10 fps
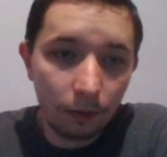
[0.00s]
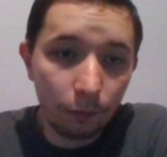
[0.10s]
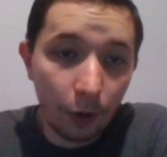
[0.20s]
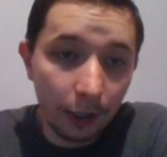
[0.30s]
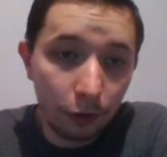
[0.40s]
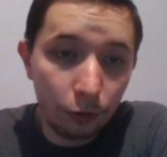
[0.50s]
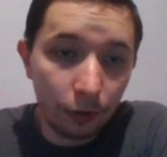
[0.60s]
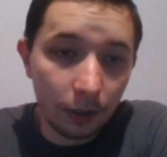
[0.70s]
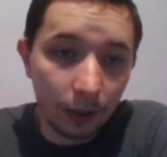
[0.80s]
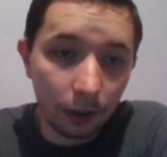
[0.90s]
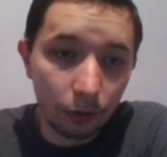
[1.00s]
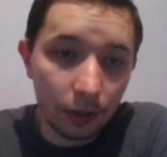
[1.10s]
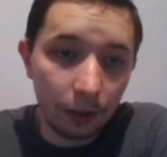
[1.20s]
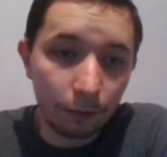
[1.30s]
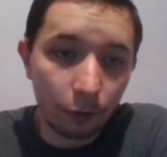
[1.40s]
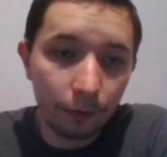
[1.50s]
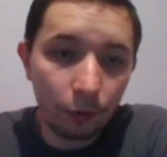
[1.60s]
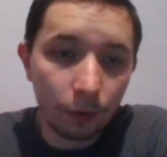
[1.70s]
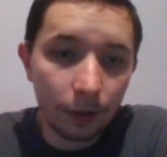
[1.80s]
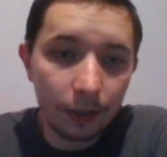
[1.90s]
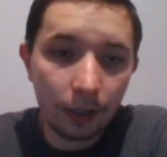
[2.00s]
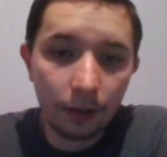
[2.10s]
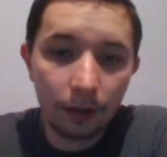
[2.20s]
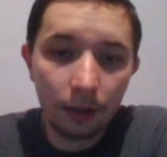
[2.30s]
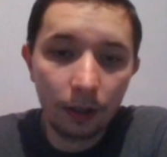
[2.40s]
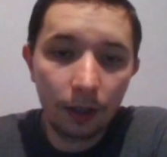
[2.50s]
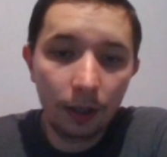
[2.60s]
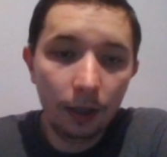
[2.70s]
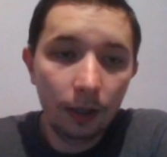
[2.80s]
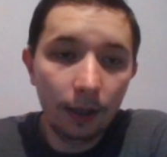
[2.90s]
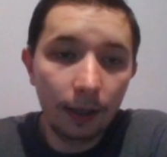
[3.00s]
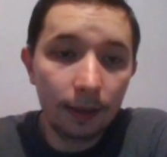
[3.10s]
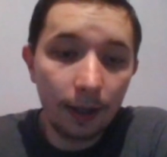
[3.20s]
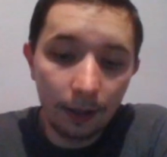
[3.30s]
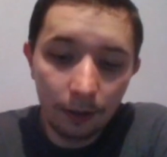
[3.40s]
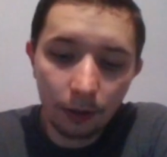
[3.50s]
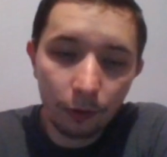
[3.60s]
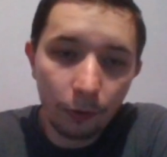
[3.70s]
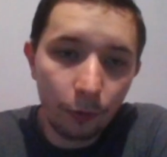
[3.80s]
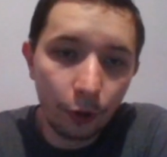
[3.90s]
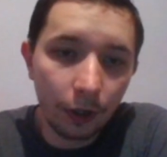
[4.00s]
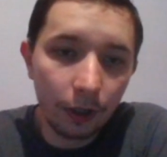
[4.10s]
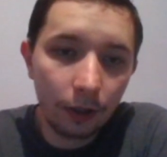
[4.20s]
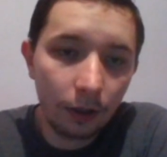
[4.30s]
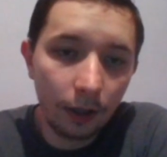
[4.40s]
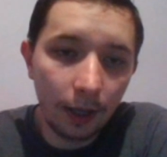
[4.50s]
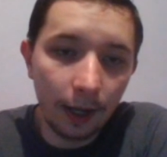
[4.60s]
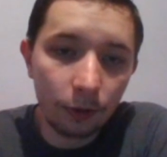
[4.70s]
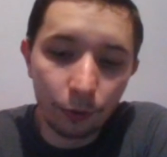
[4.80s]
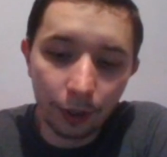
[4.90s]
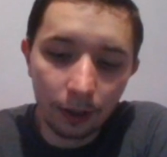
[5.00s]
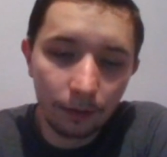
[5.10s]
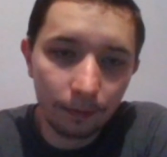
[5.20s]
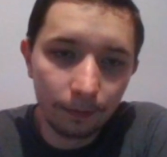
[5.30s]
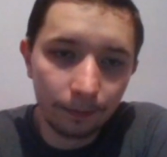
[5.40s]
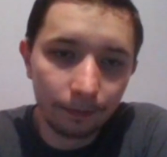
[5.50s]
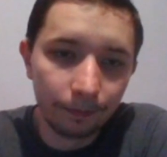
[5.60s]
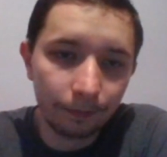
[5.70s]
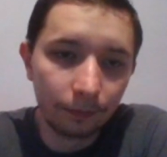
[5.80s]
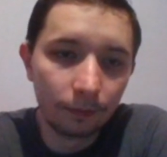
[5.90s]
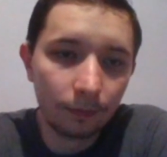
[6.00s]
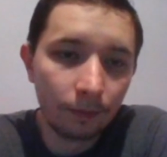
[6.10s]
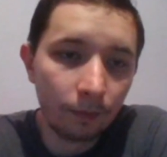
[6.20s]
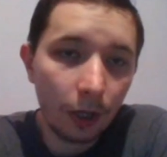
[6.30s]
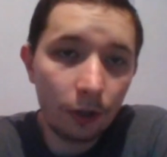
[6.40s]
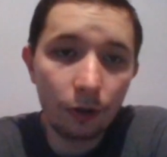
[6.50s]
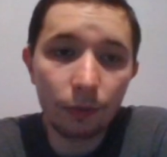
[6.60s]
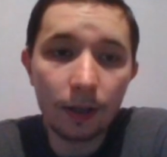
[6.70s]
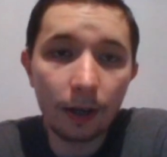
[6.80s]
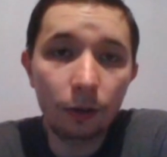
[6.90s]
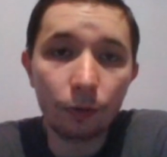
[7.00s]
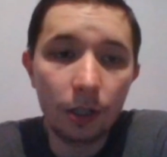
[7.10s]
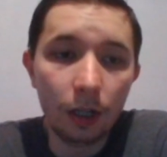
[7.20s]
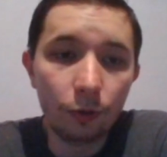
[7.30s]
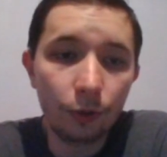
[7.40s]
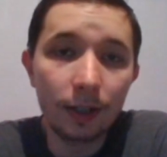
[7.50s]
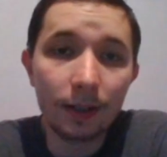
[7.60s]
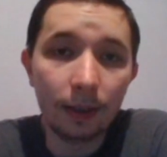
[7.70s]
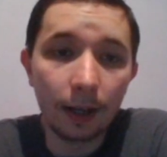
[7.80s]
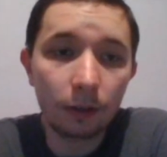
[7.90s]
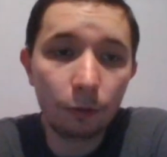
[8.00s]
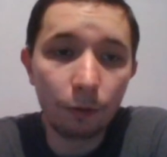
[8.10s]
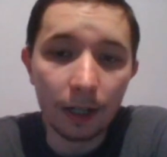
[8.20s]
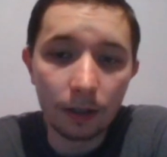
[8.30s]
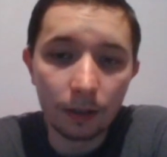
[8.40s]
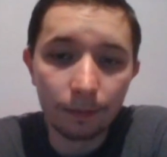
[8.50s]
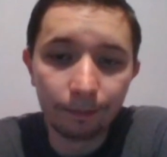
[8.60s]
white took the knight on c4, of course, and then rook a3. So the knight on c3 is attacked twice.